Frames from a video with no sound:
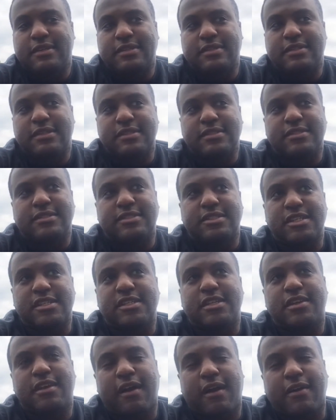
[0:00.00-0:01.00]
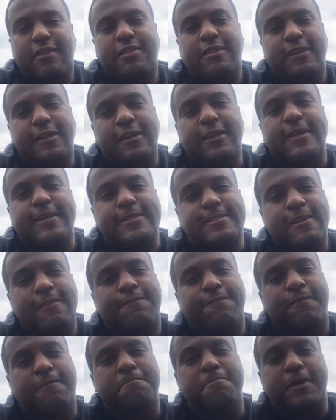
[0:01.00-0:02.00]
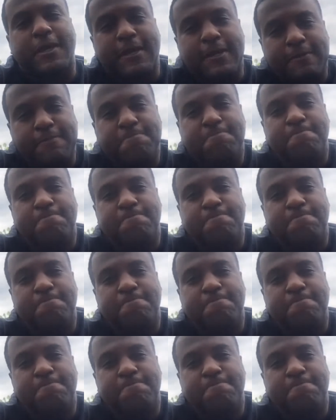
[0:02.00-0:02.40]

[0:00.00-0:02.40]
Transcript: GTR thing isn't for me.